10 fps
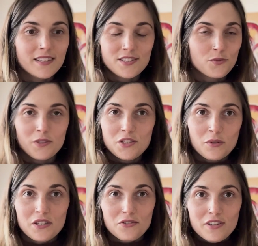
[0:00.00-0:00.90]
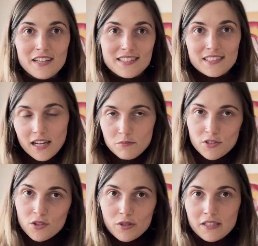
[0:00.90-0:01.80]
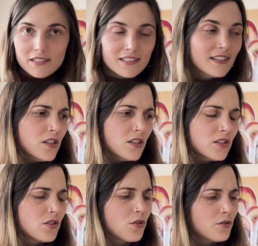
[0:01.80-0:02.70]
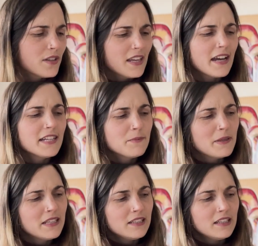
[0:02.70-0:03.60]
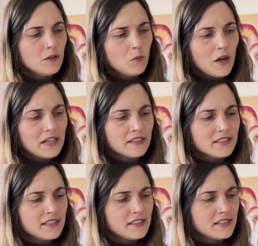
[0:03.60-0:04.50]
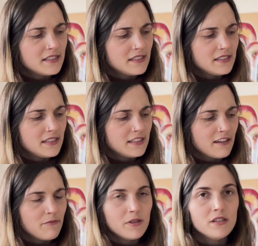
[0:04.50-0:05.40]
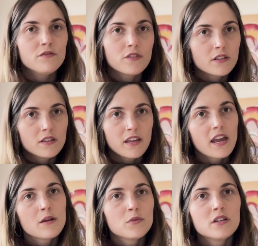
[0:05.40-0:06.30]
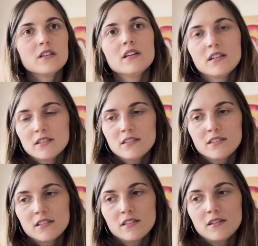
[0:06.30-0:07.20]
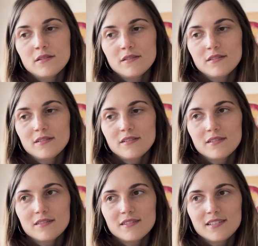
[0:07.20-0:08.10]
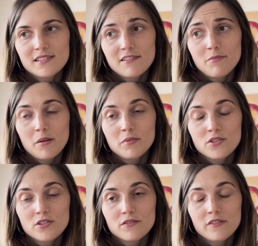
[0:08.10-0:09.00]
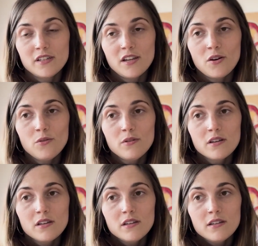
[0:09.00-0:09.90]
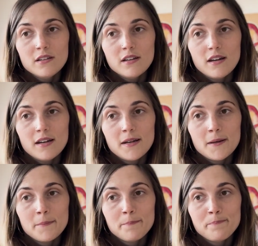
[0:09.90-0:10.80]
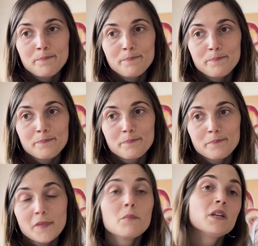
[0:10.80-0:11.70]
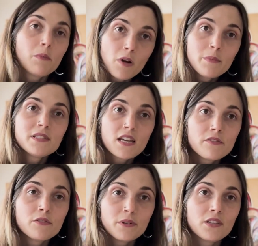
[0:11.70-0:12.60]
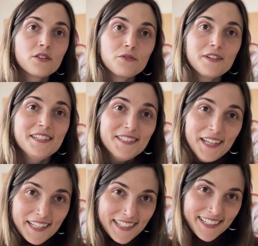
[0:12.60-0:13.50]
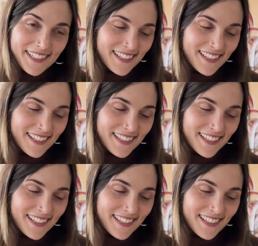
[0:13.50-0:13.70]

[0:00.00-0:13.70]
It's 2023. It's time to do it. So yeah, it's been a little while since I've been in front of the camera and since I've published a video. But I promise I have a really good reason.